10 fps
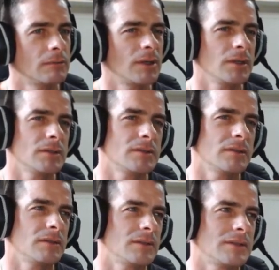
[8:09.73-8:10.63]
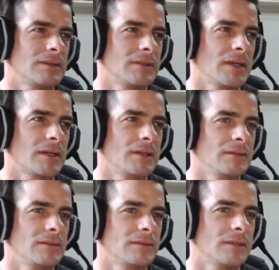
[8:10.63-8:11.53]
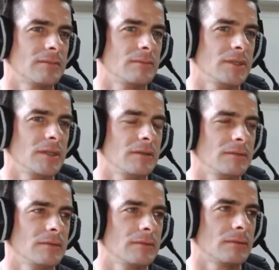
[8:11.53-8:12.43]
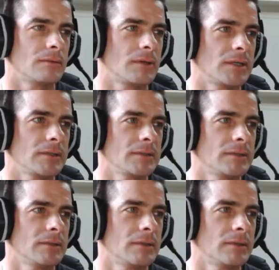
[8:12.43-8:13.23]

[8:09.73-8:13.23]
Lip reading: well, it's not exactly the same behavior, right?